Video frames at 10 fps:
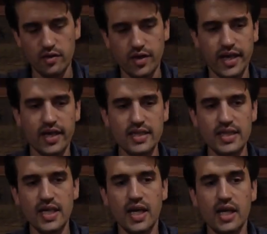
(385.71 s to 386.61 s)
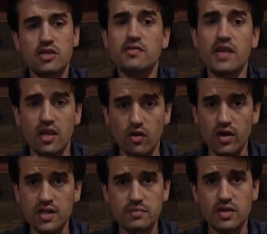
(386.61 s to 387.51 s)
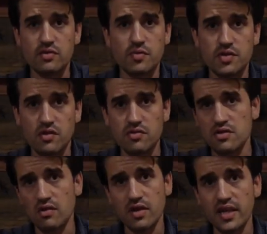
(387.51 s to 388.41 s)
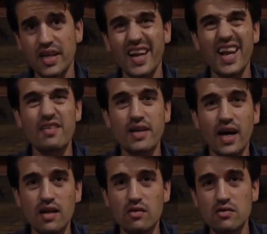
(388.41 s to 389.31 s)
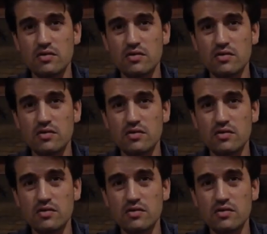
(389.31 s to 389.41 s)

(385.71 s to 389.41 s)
Okay, it's not very alcoholic because Prosecco is only 11 alcohol.